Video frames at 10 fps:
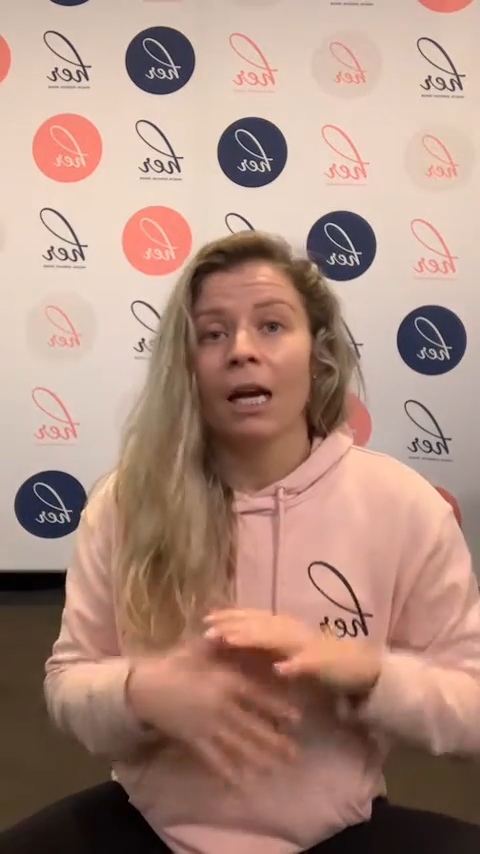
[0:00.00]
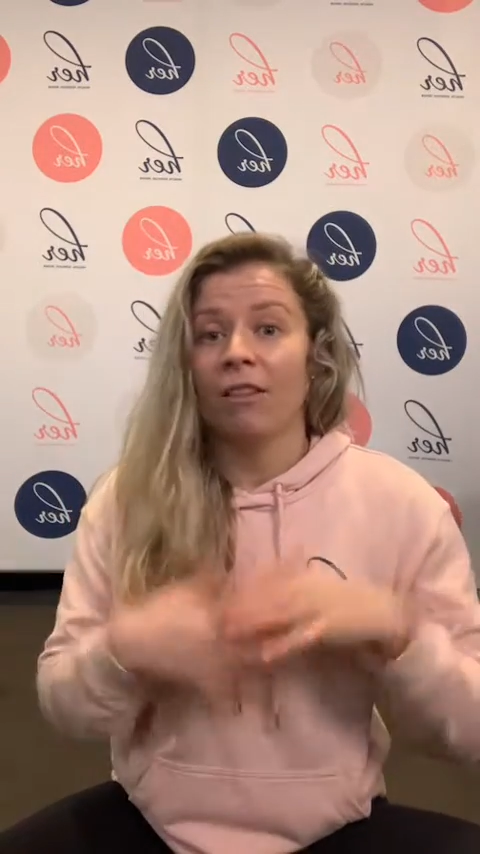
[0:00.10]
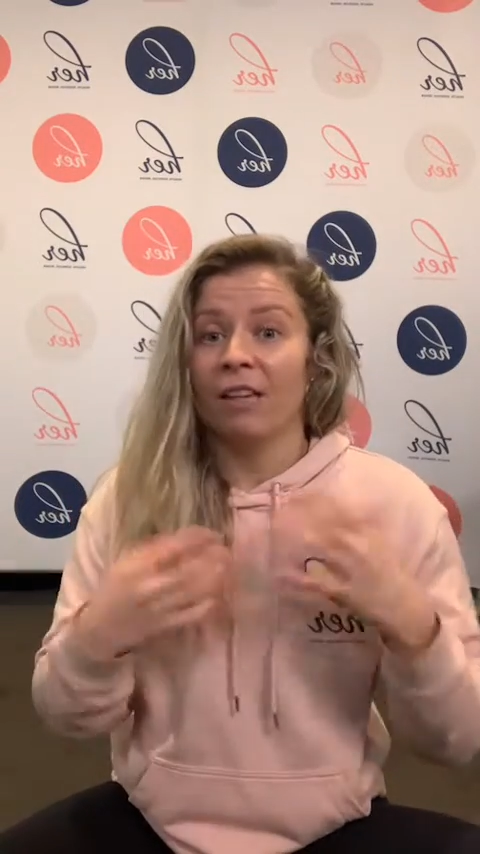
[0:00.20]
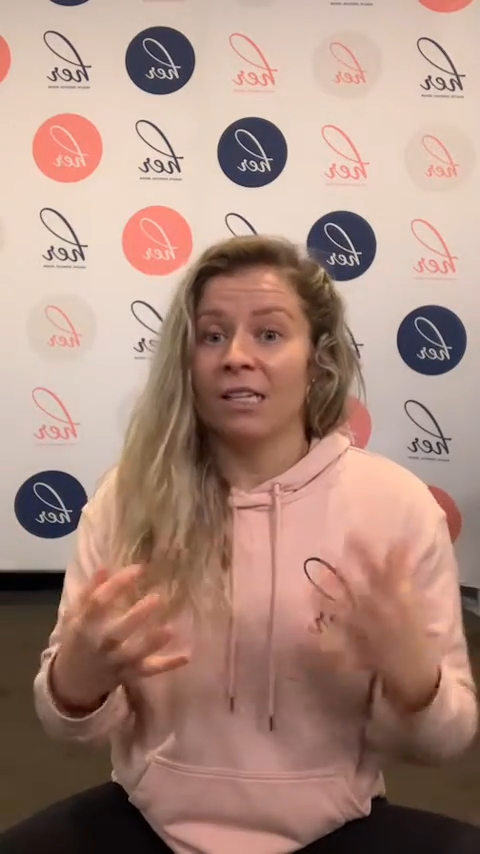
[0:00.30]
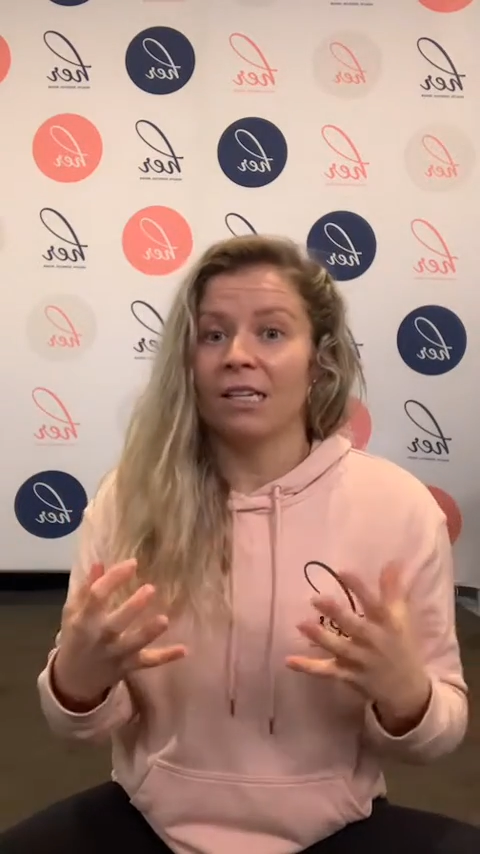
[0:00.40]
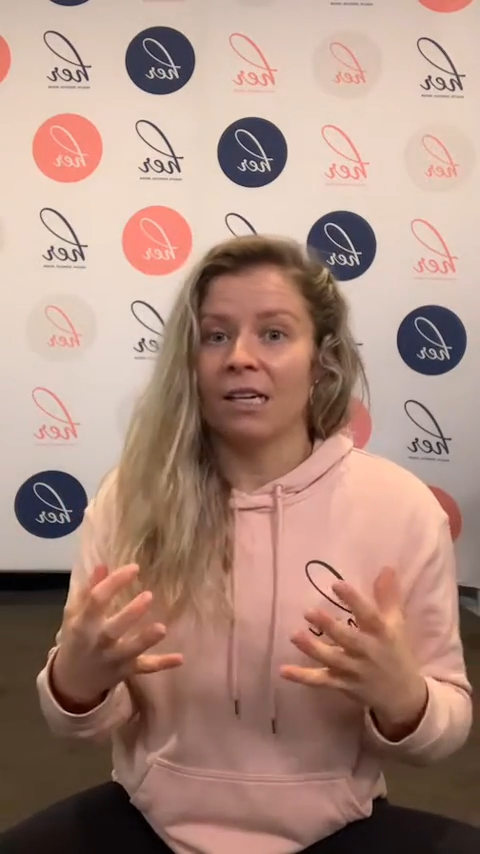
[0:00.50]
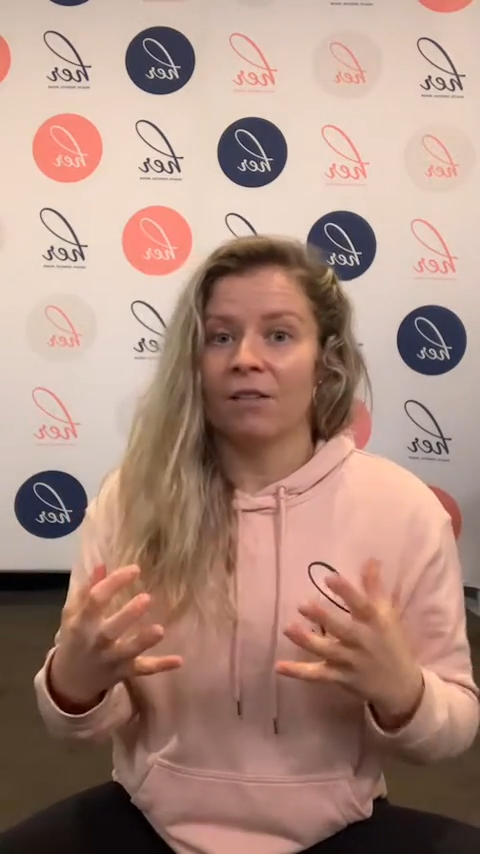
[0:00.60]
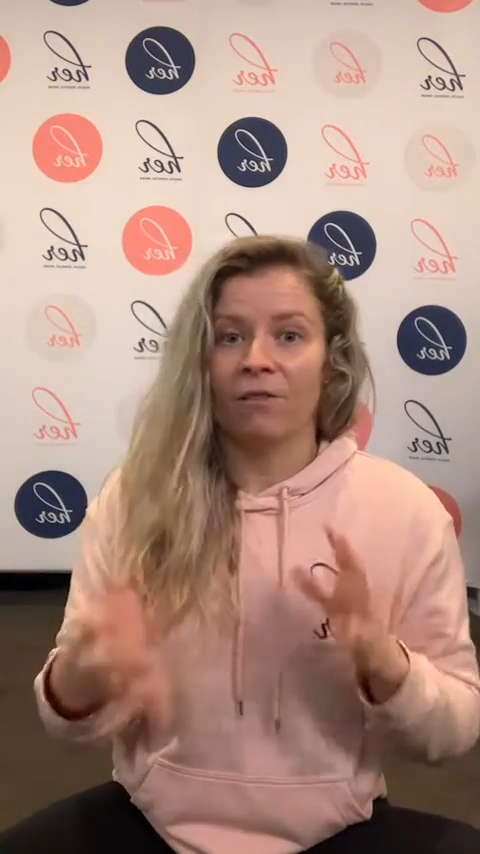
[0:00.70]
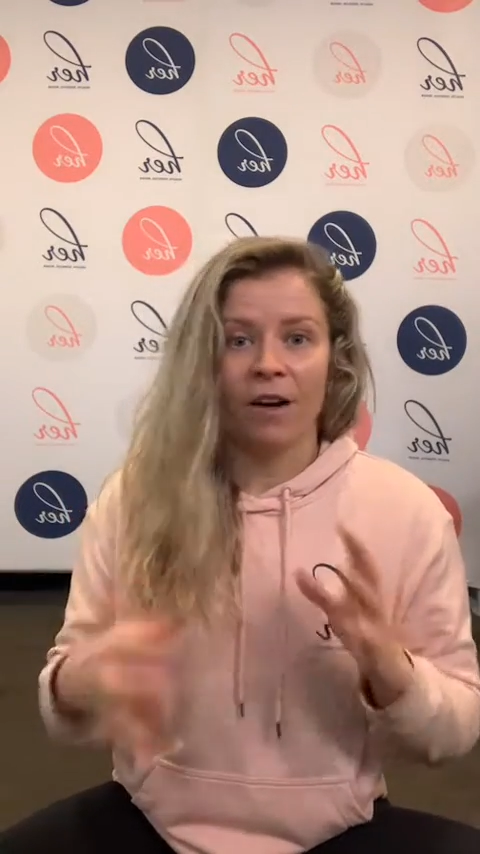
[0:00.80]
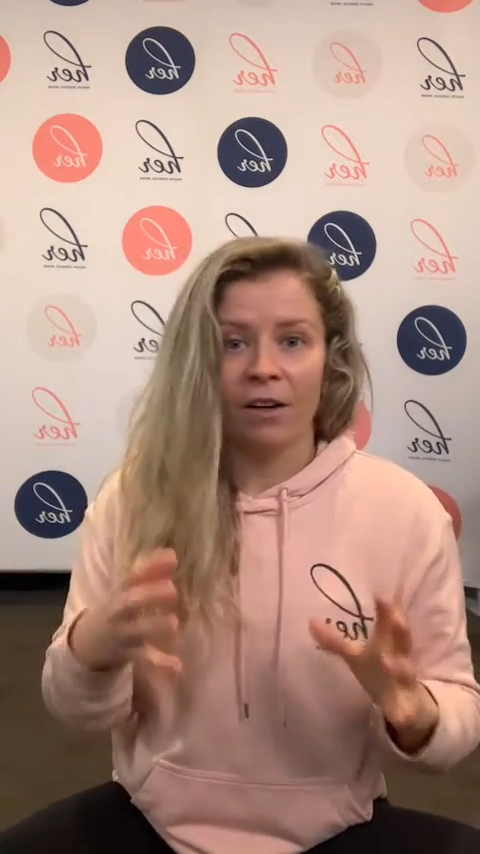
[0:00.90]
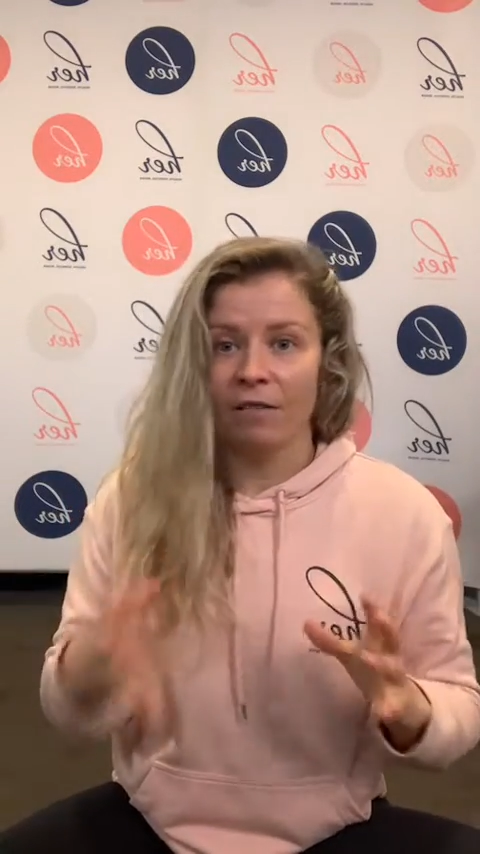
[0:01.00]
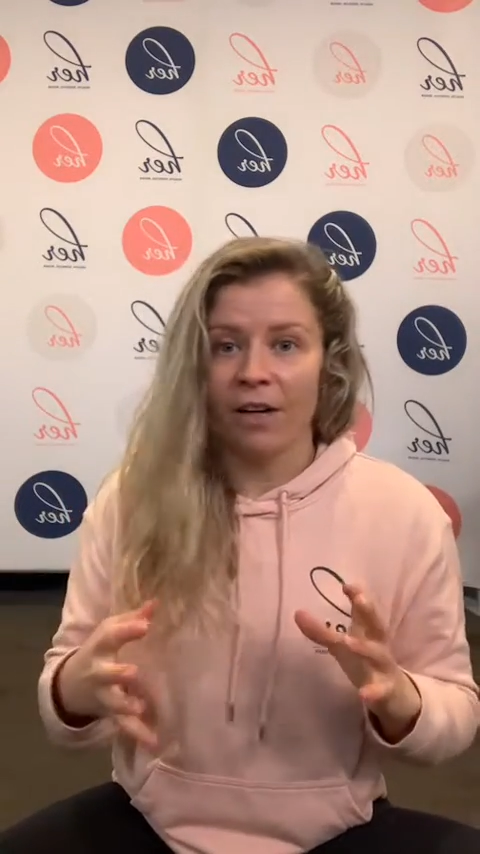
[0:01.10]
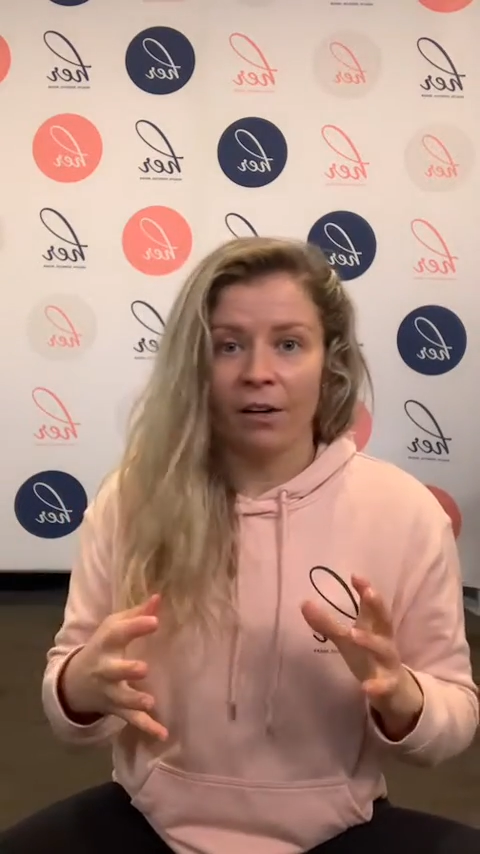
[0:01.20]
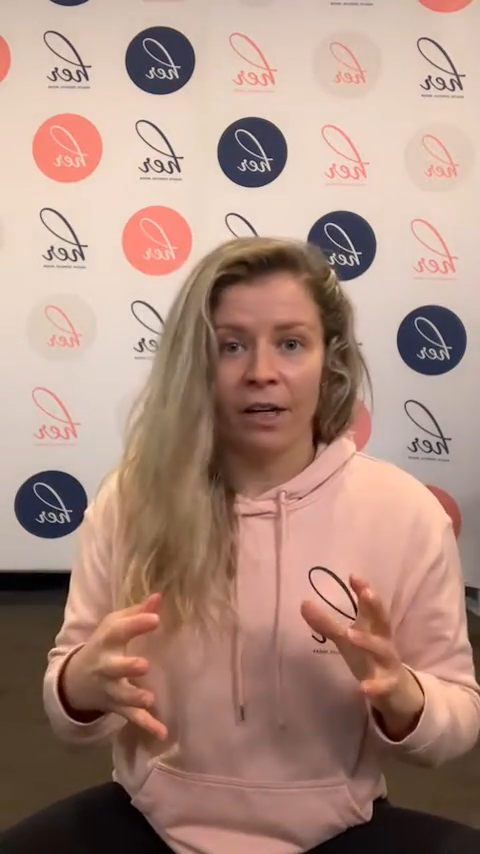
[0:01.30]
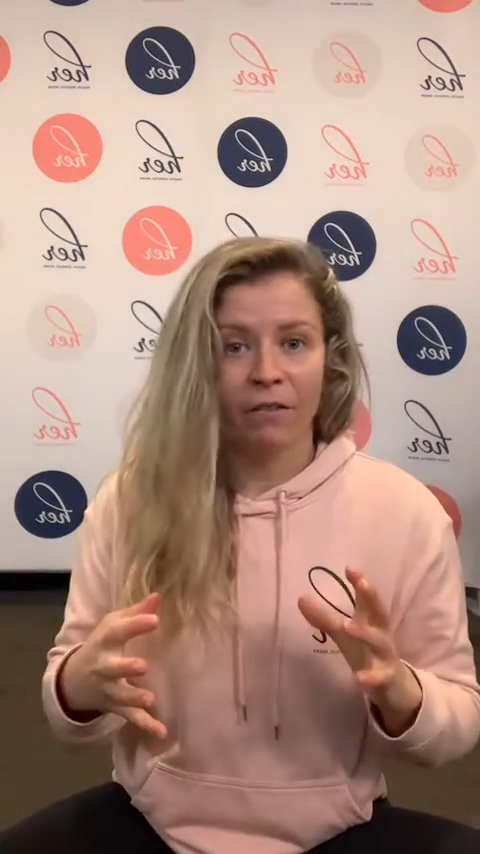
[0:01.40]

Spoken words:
This is very variant